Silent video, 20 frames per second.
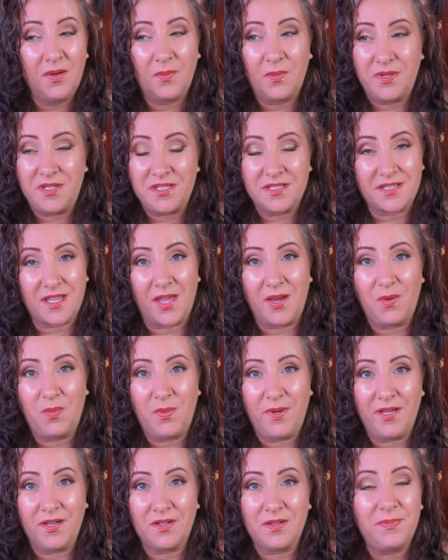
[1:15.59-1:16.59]
which is kind of
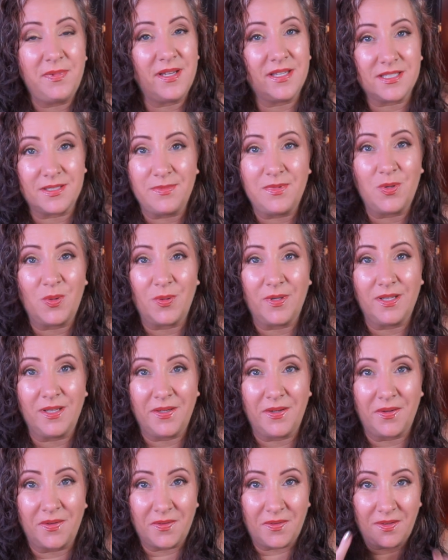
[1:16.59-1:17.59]
weird because I'm an oily
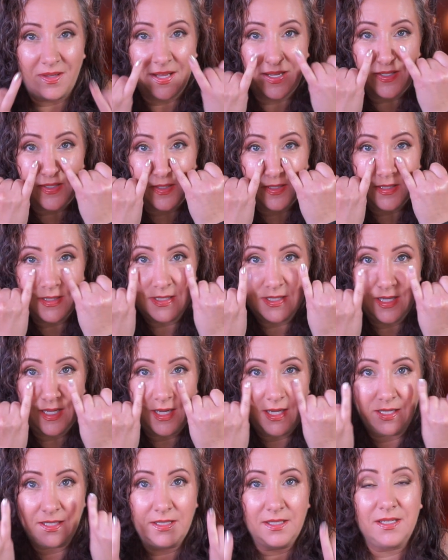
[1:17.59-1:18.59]
girl, as you can
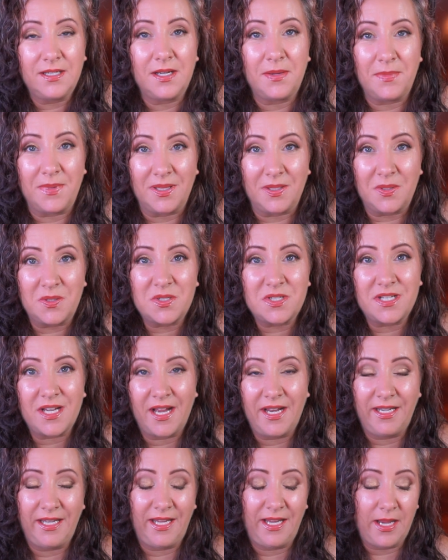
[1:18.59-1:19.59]
see, a little
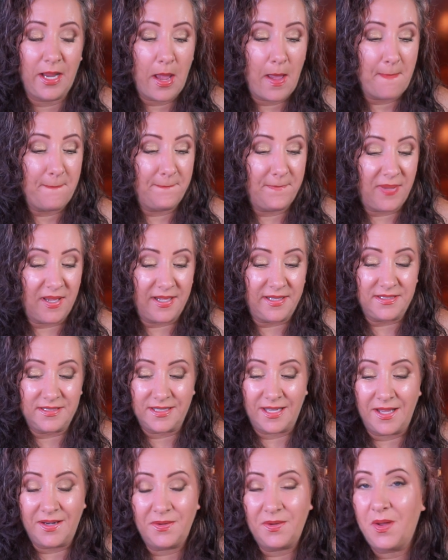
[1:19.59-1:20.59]
shiny, but
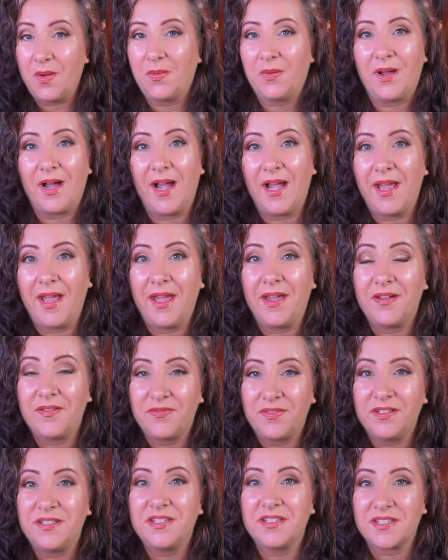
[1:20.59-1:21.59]
I don't know, I
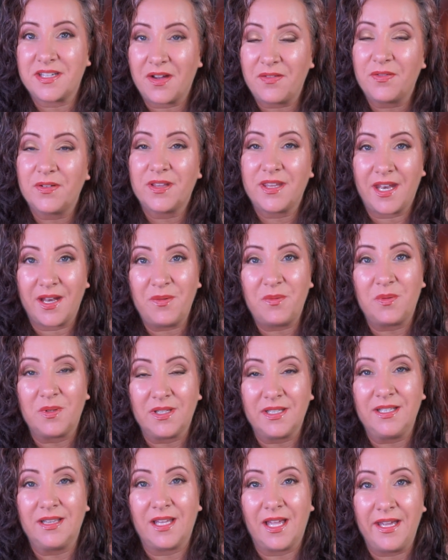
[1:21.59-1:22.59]
have discovered that I
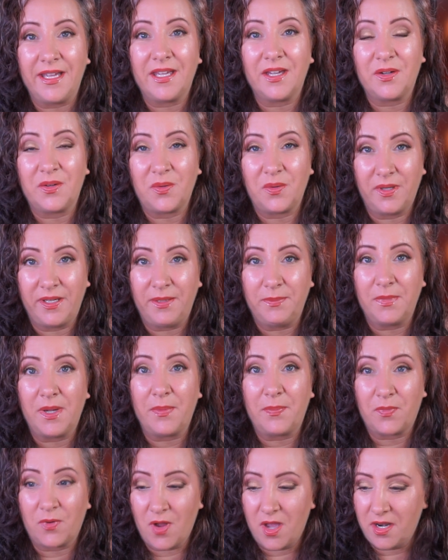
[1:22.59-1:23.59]
really like cream
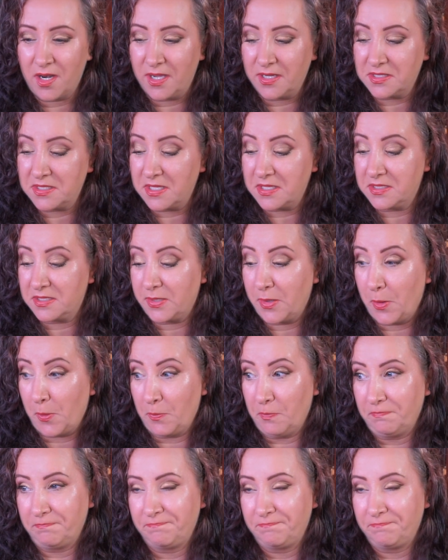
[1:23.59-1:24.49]
products. So